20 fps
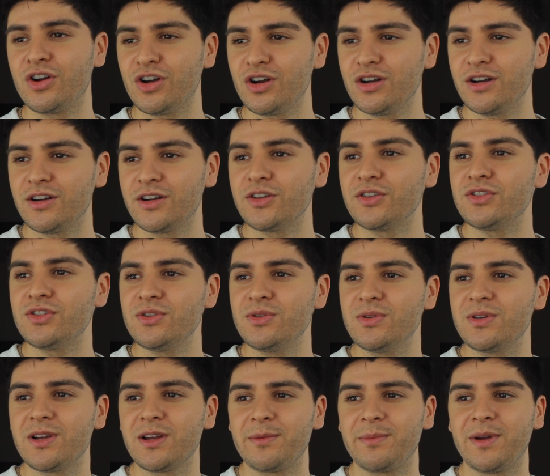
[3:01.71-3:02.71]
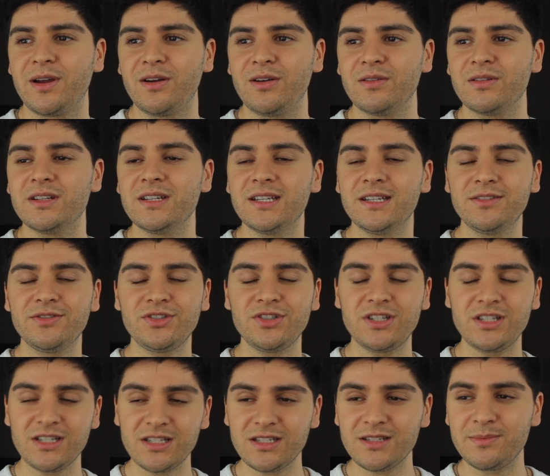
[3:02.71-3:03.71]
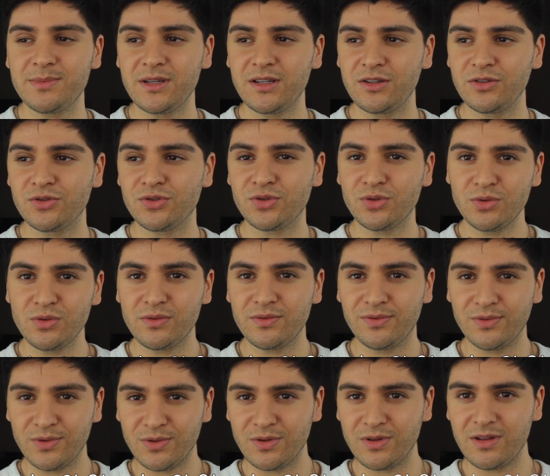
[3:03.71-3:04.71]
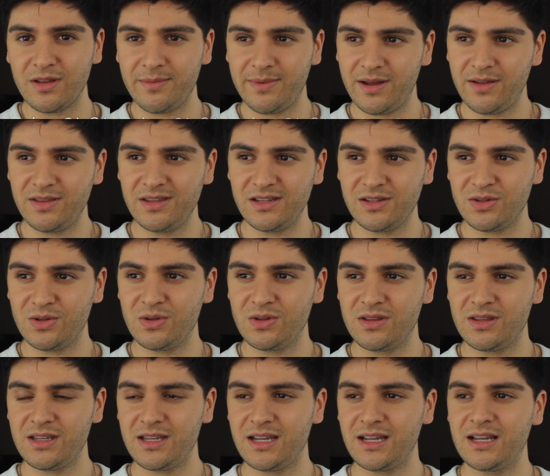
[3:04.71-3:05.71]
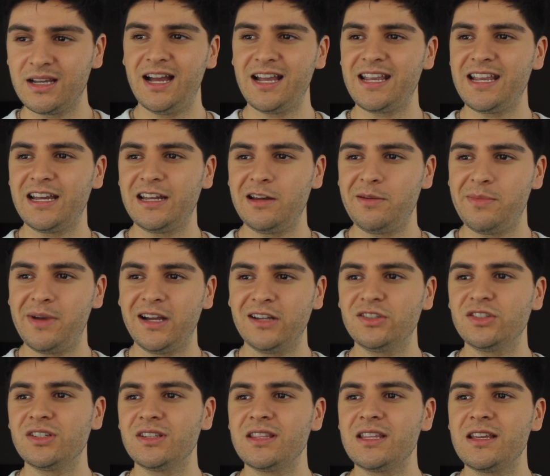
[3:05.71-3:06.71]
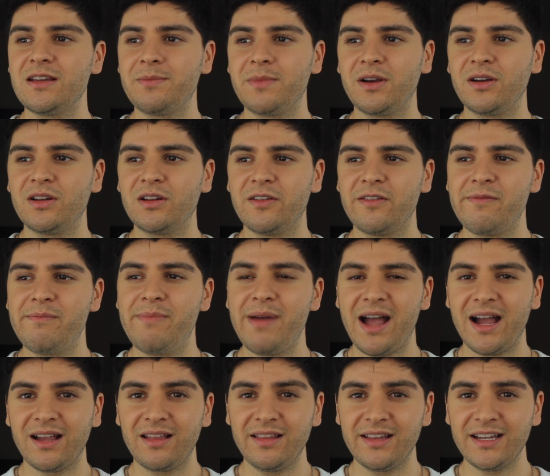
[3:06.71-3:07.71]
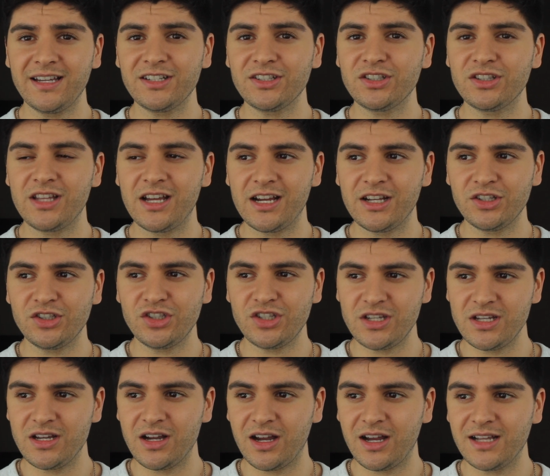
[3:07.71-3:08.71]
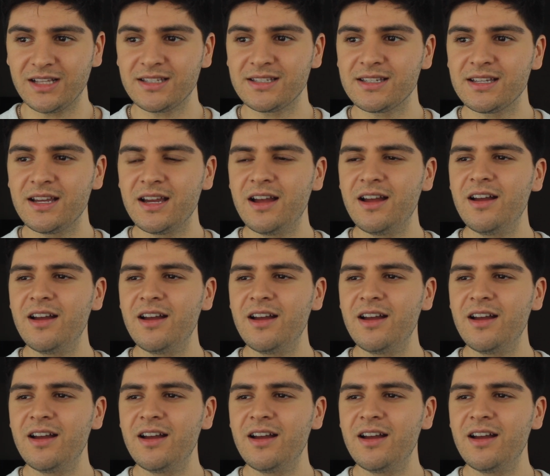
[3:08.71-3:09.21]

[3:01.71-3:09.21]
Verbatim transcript: her to come out if she is being truthful about this whole thing. I can't imagine the amount of backlash that she got.